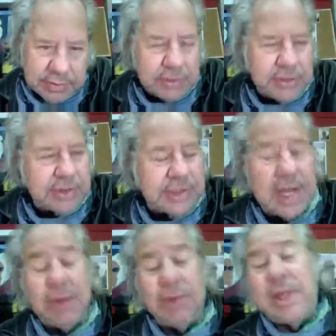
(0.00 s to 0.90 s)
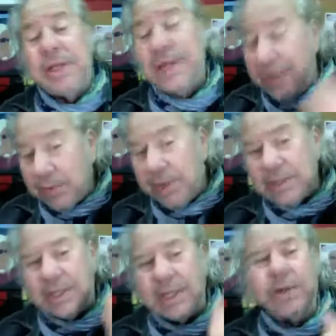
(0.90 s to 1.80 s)
Don't just say, "I really dig what you
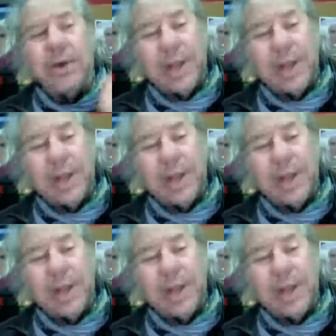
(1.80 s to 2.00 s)
did," or "I